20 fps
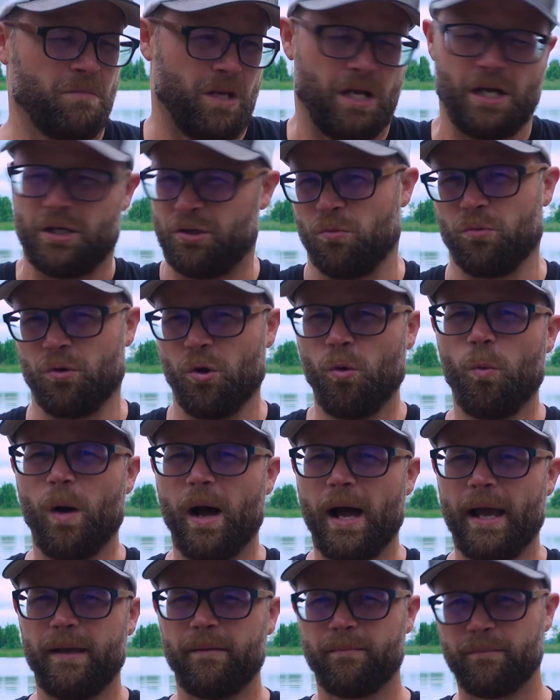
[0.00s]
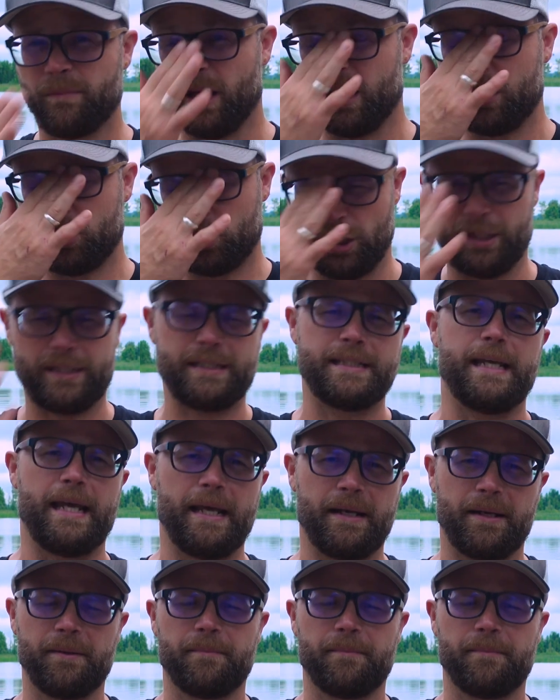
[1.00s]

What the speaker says: I don't know why, it just did.